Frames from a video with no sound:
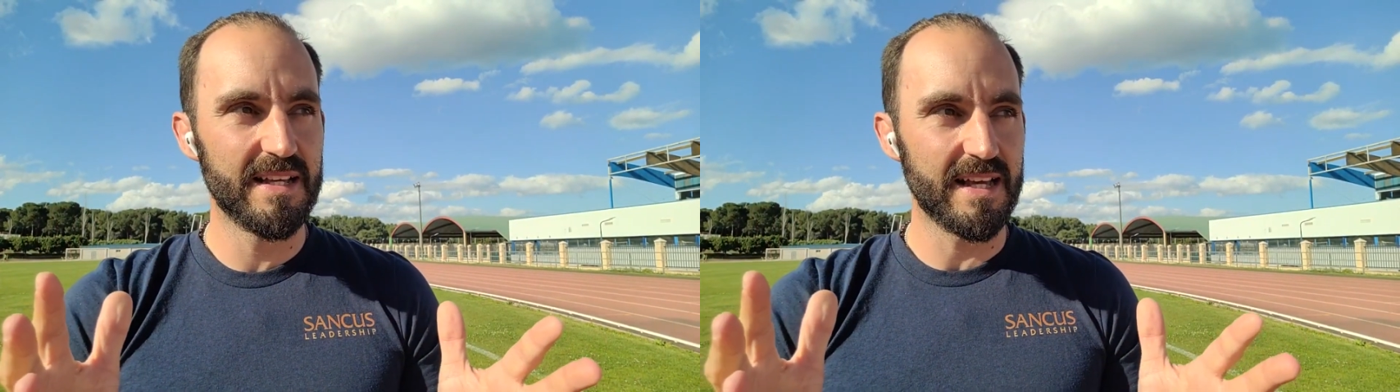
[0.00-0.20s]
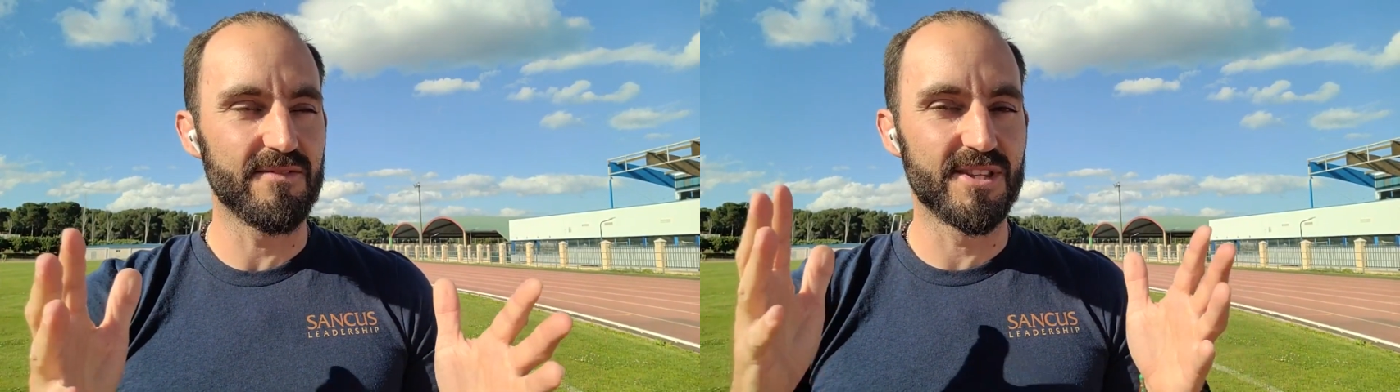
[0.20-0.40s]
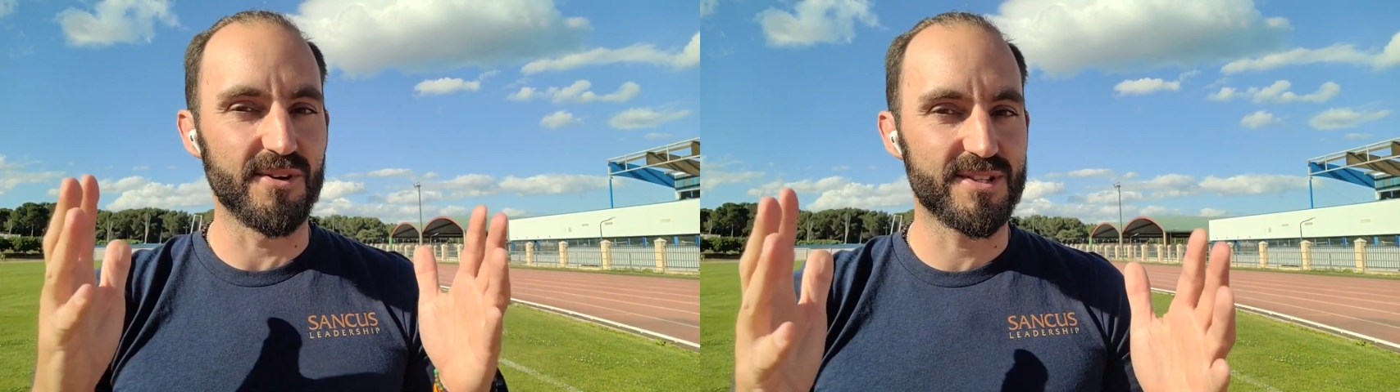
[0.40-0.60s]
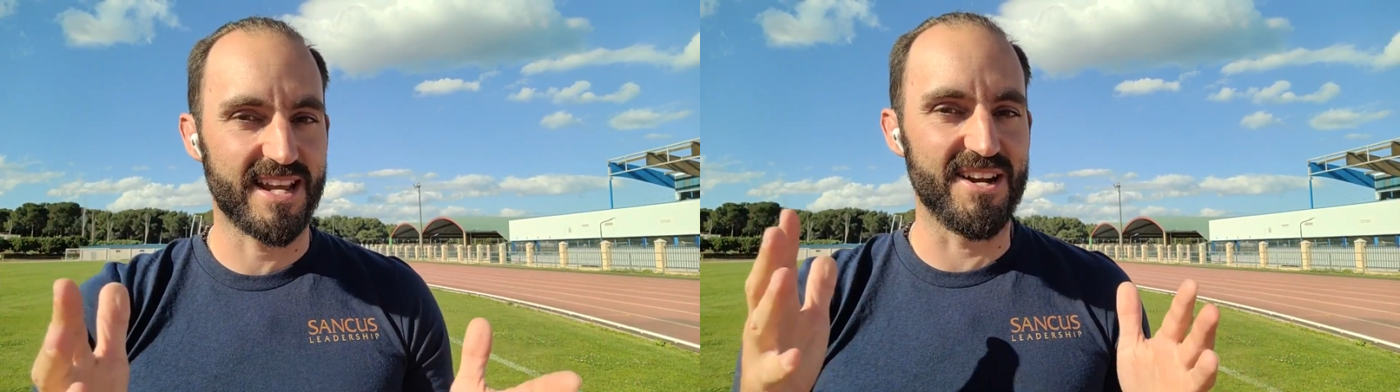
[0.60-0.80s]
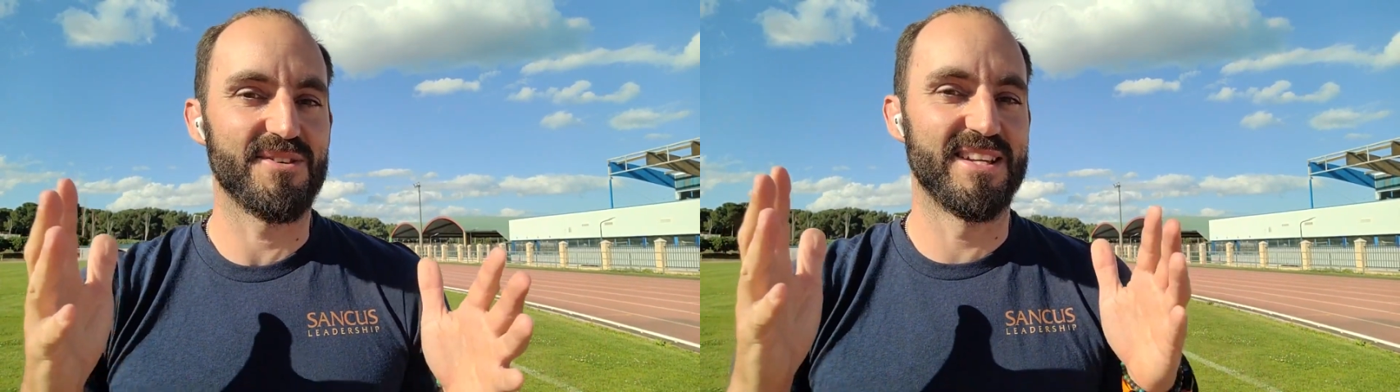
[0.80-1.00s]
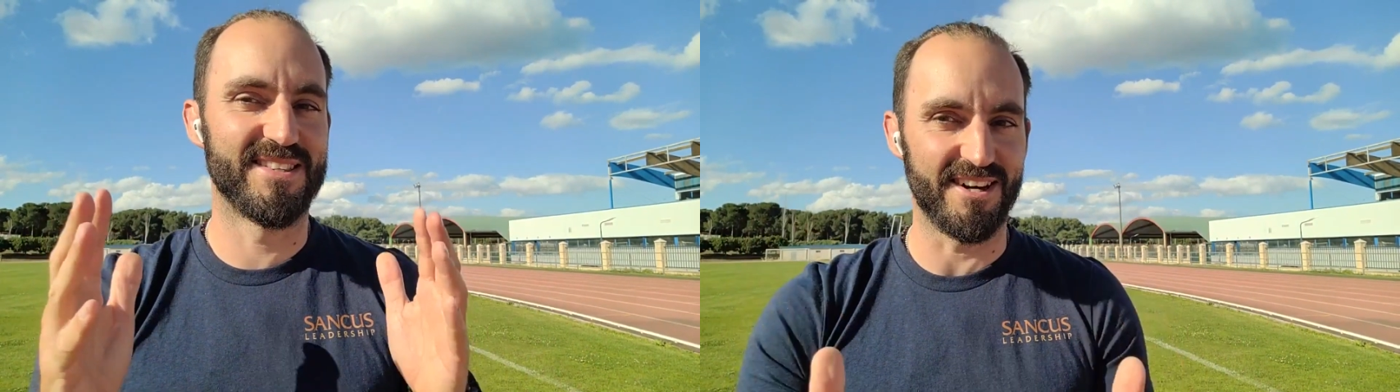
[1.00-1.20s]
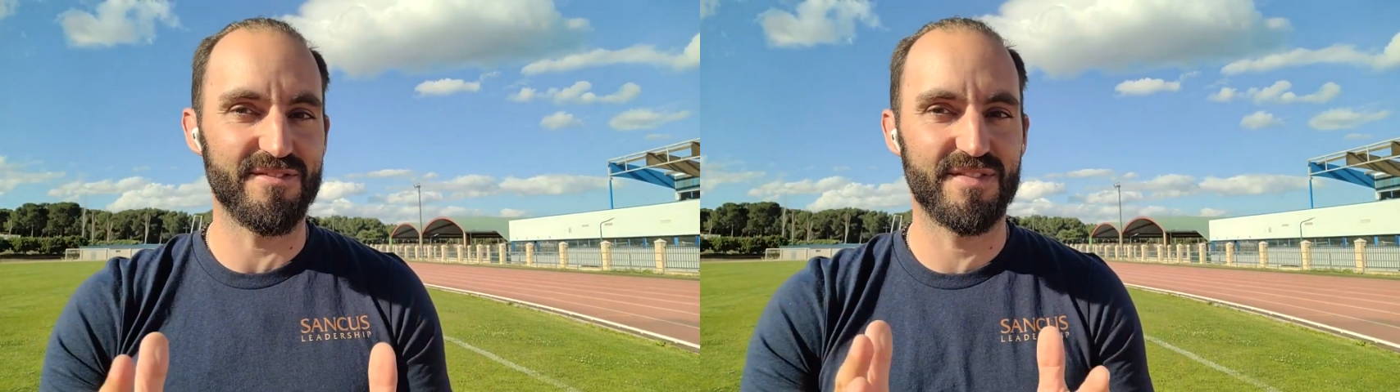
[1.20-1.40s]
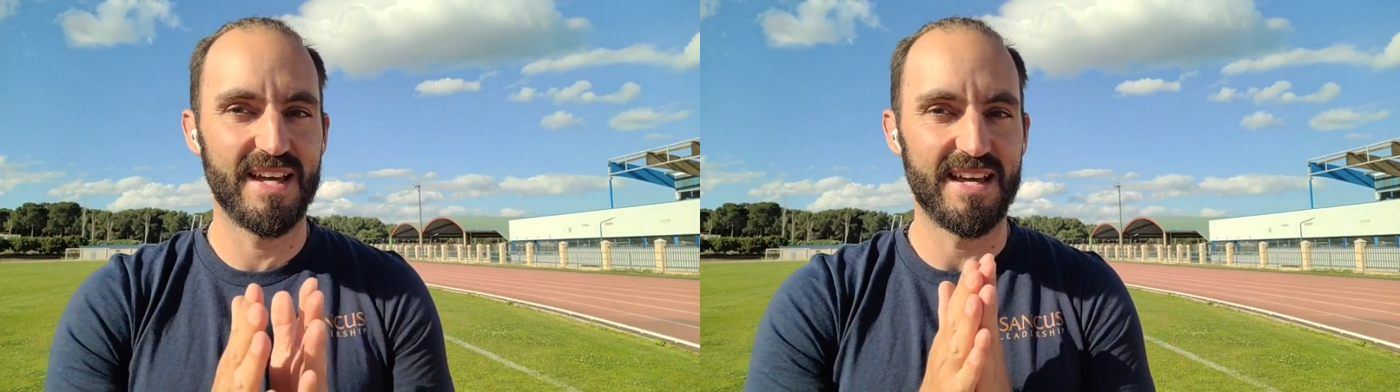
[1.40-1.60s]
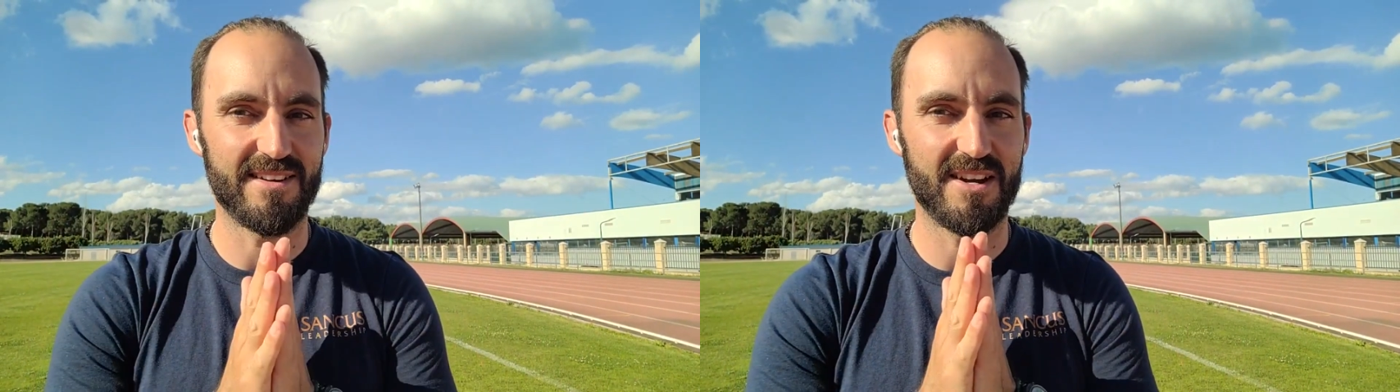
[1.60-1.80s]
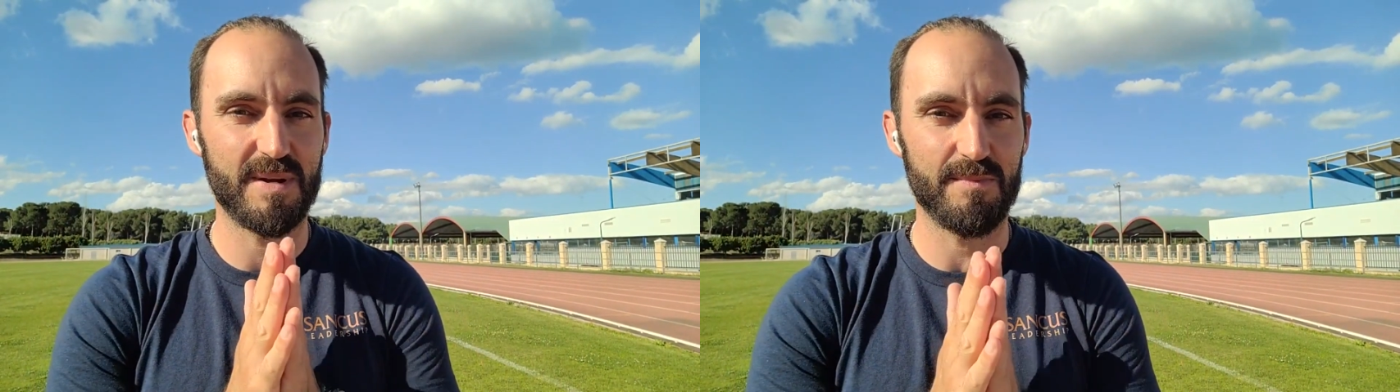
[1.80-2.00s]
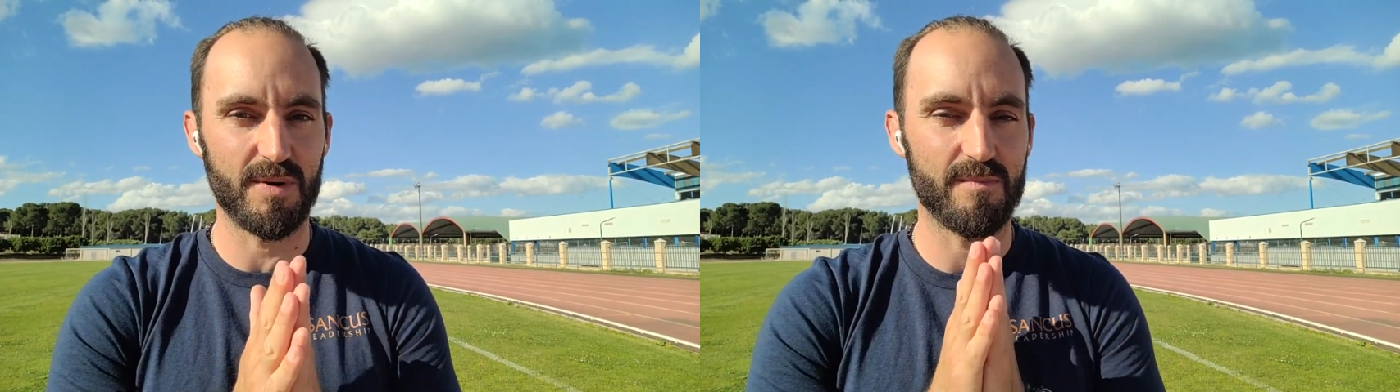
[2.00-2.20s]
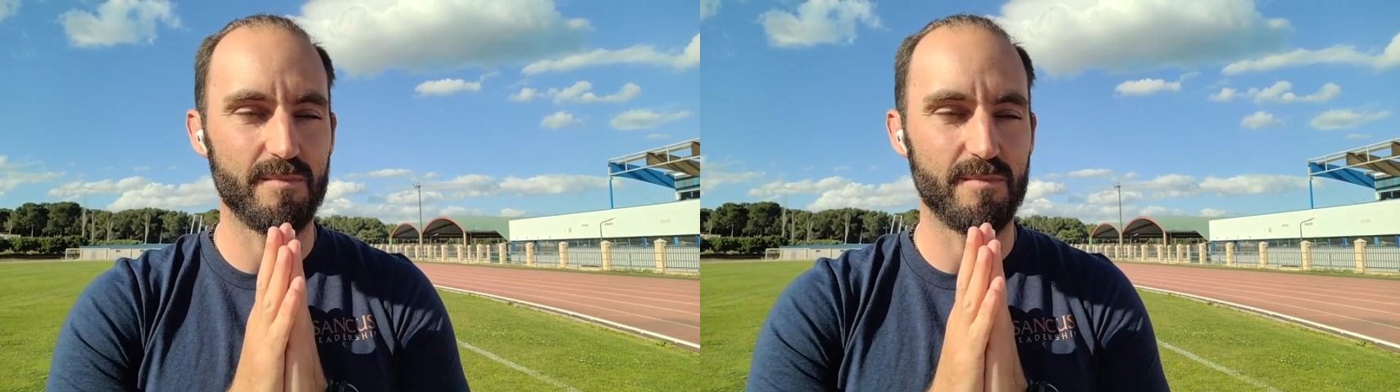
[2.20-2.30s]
even though it's scary and tough, and a lot of people